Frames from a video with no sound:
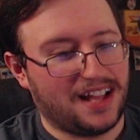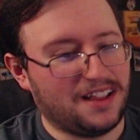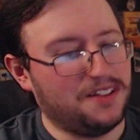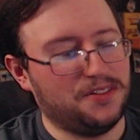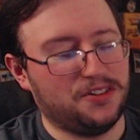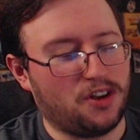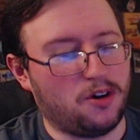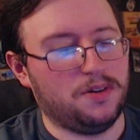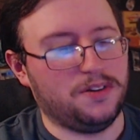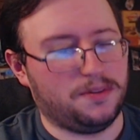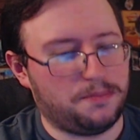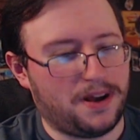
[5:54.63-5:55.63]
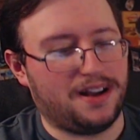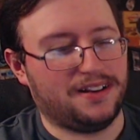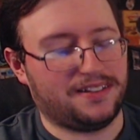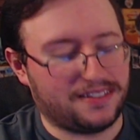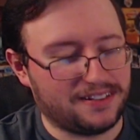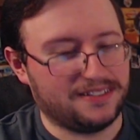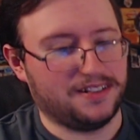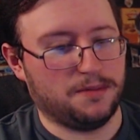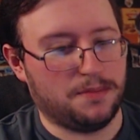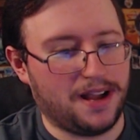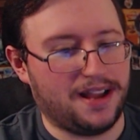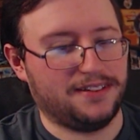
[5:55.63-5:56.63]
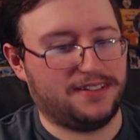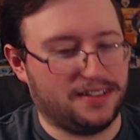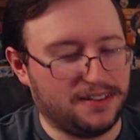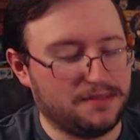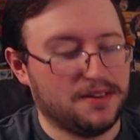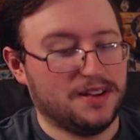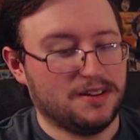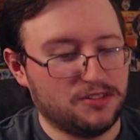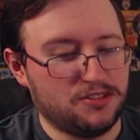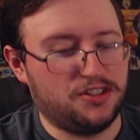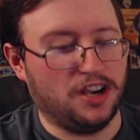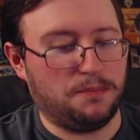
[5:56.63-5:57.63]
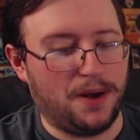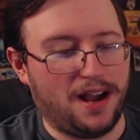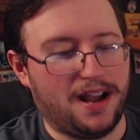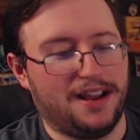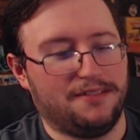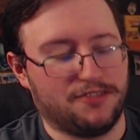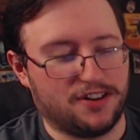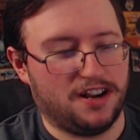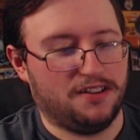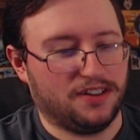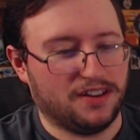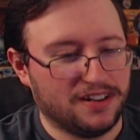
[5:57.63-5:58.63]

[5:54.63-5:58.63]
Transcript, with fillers: love there's always a box nearby to duck behind for cover.